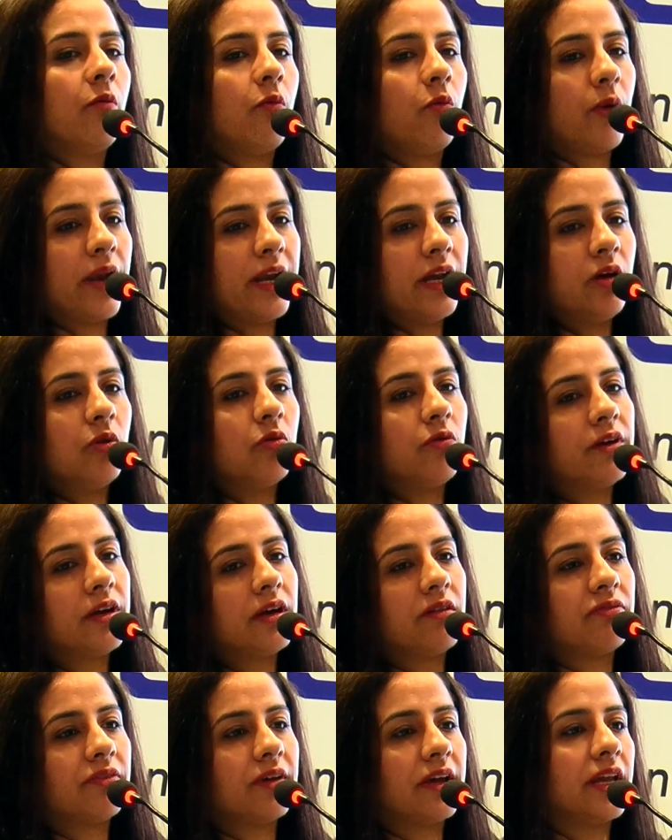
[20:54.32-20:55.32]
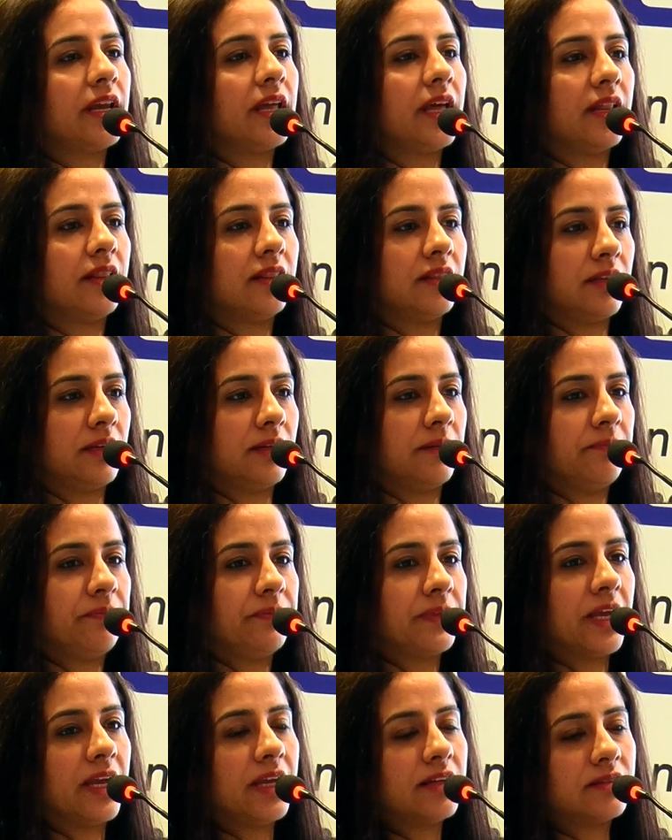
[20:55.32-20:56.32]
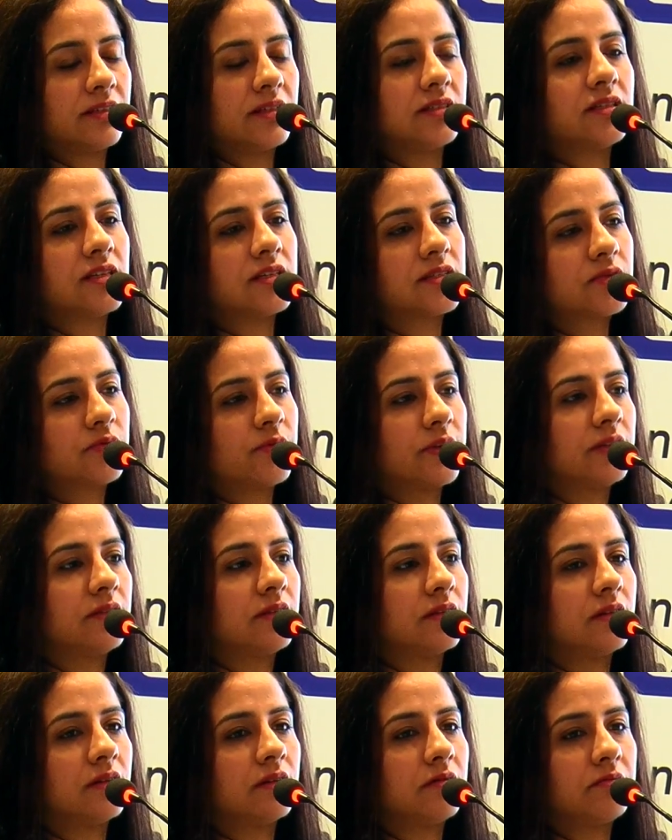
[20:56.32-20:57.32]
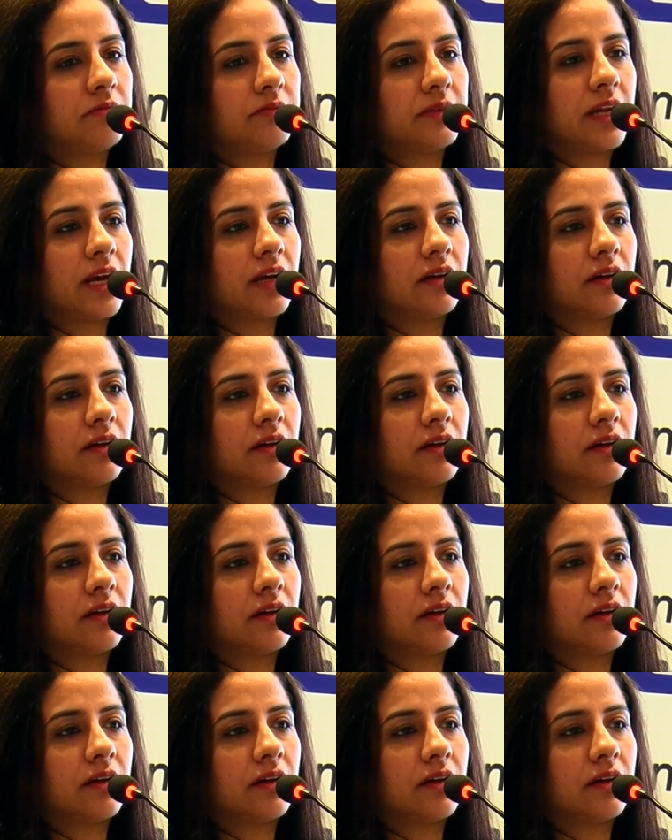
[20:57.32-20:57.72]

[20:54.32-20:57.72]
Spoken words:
When do we define healthy? Is it just with that